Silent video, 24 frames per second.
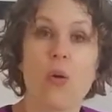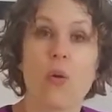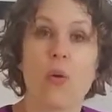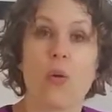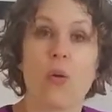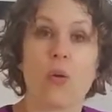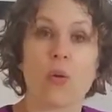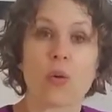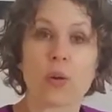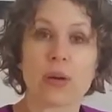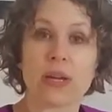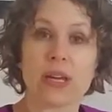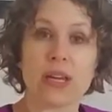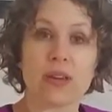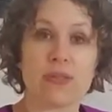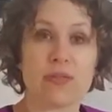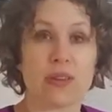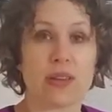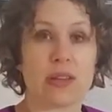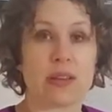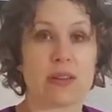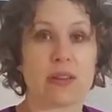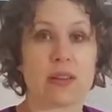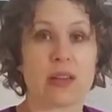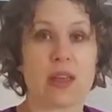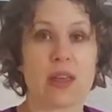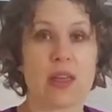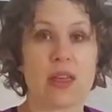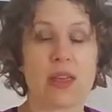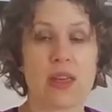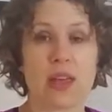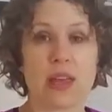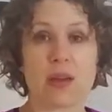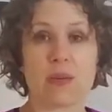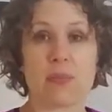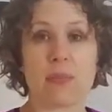Or even
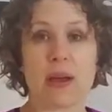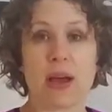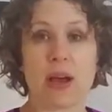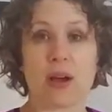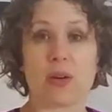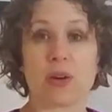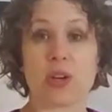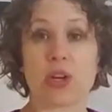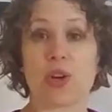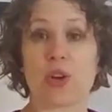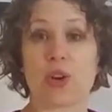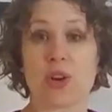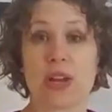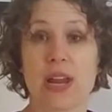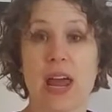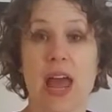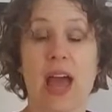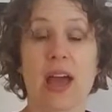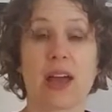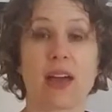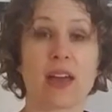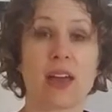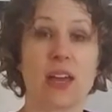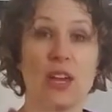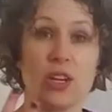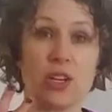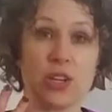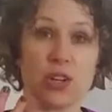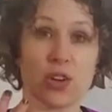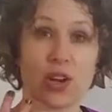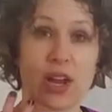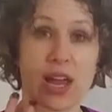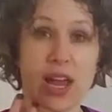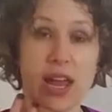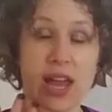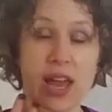think about your neck and your
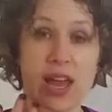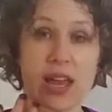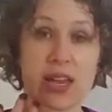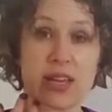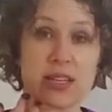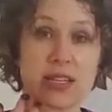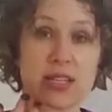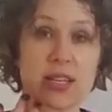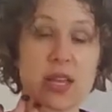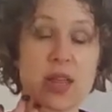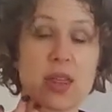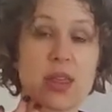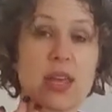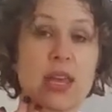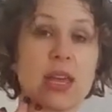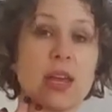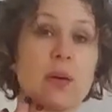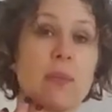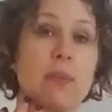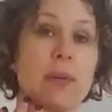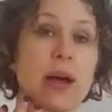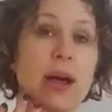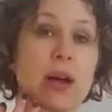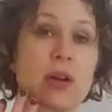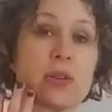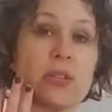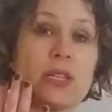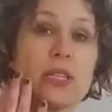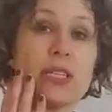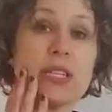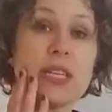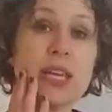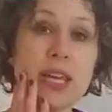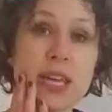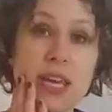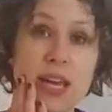head. Think about
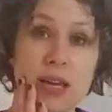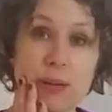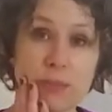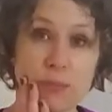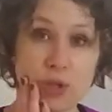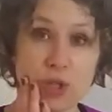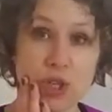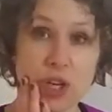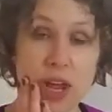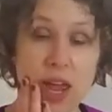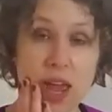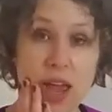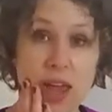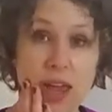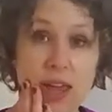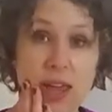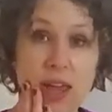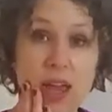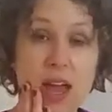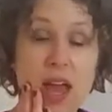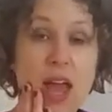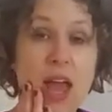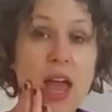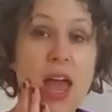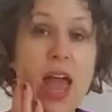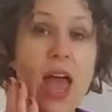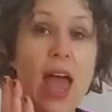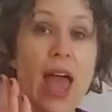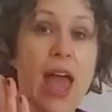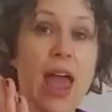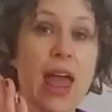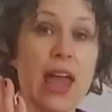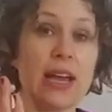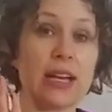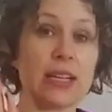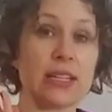TMJ
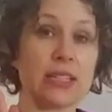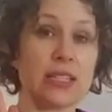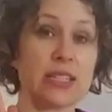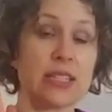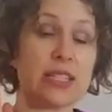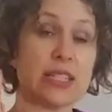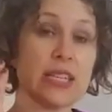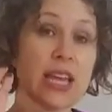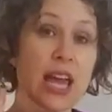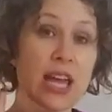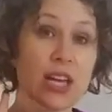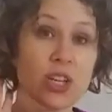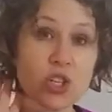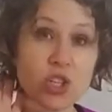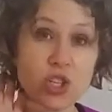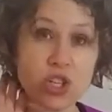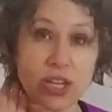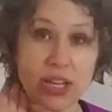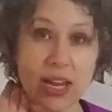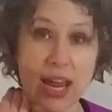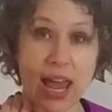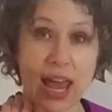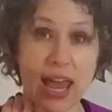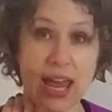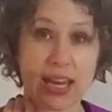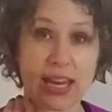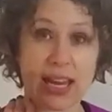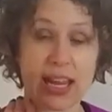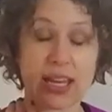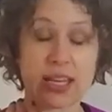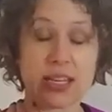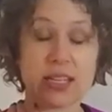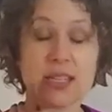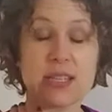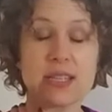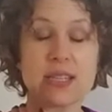and tension
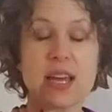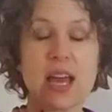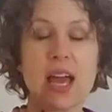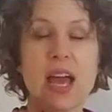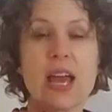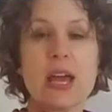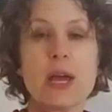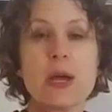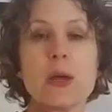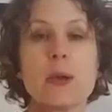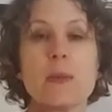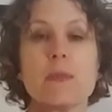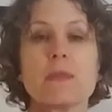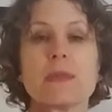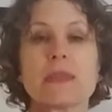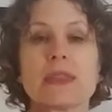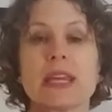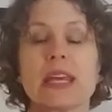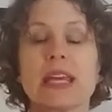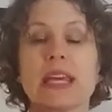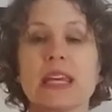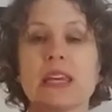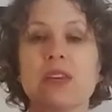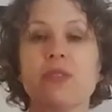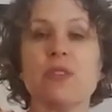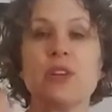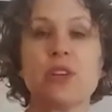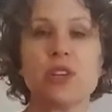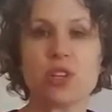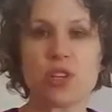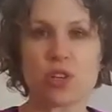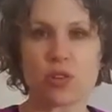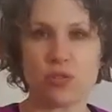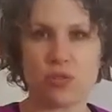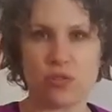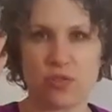headaches. Even
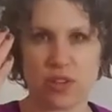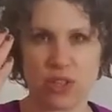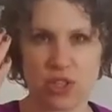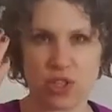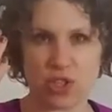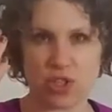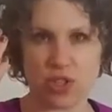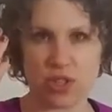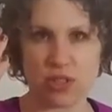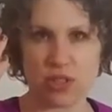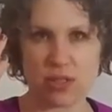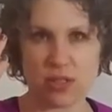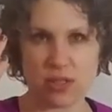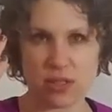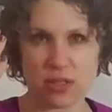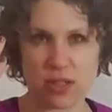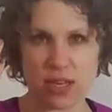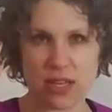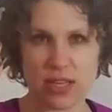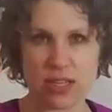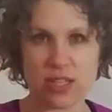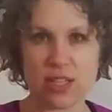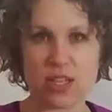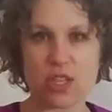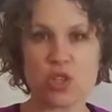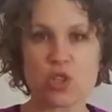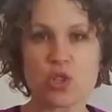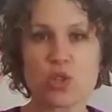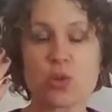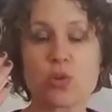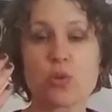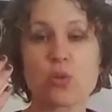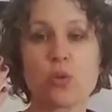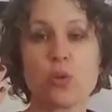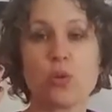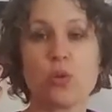your vision is
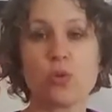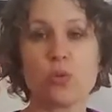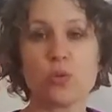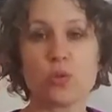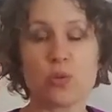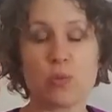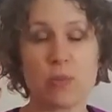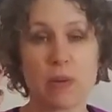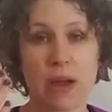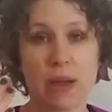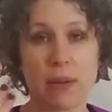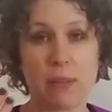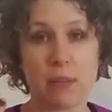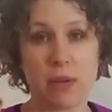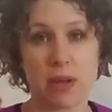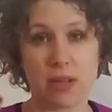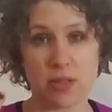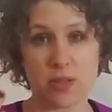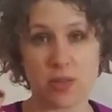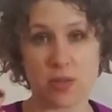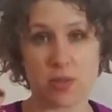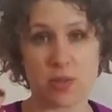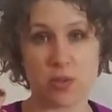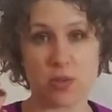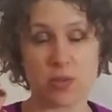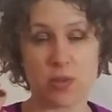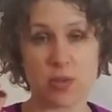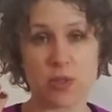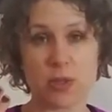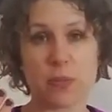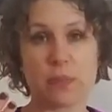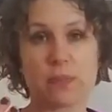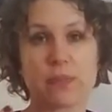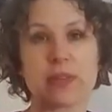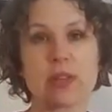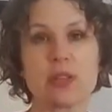controlled by
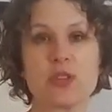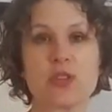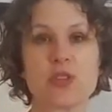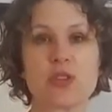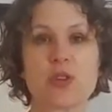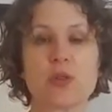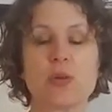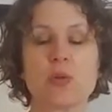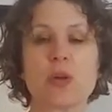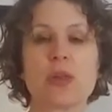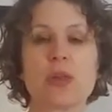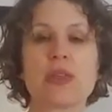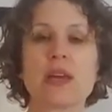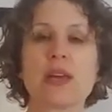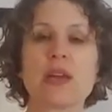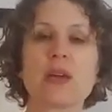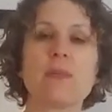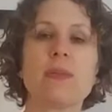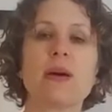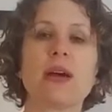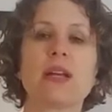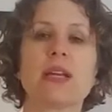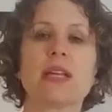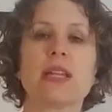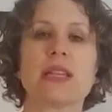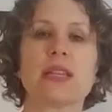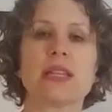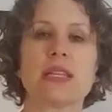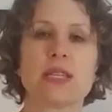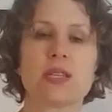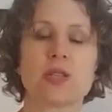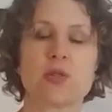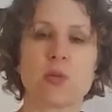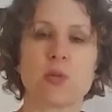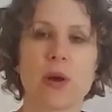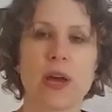muscles. So think about it
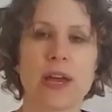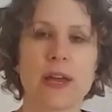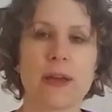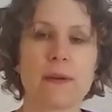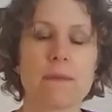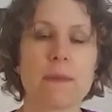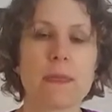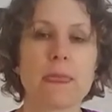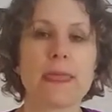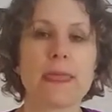this way.